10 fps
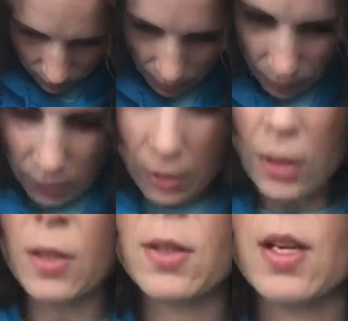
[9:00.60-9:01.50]
There it
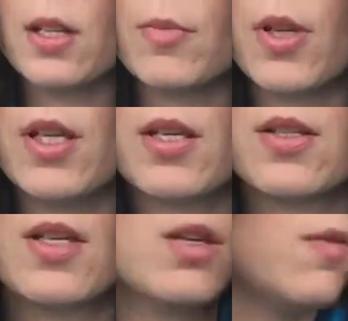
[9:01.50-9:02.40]
is. That's my
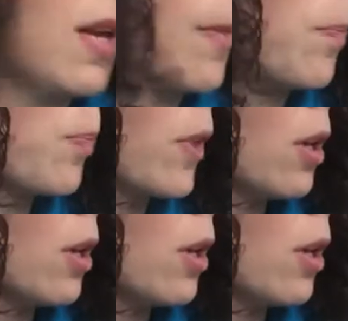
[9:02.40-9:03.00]
next set of 8.